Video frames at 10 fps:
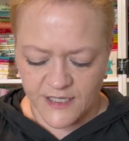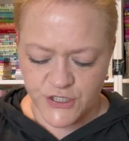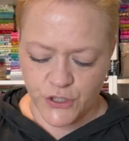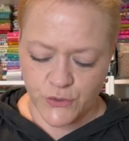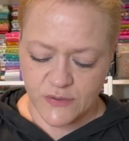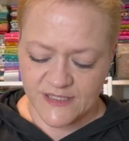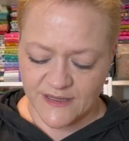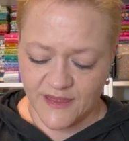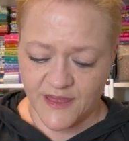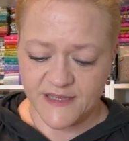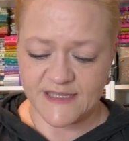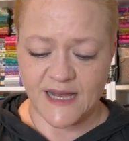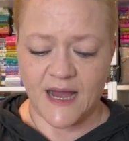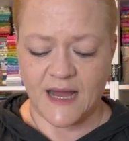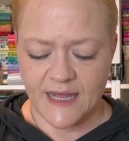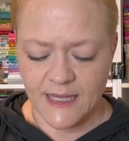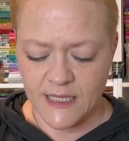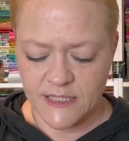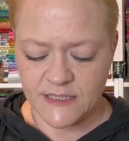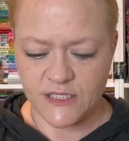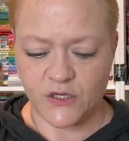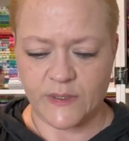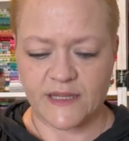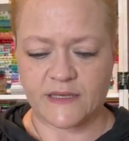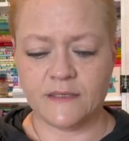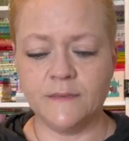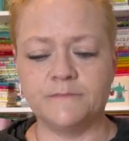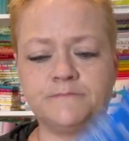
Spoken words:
chose this guy to go in there.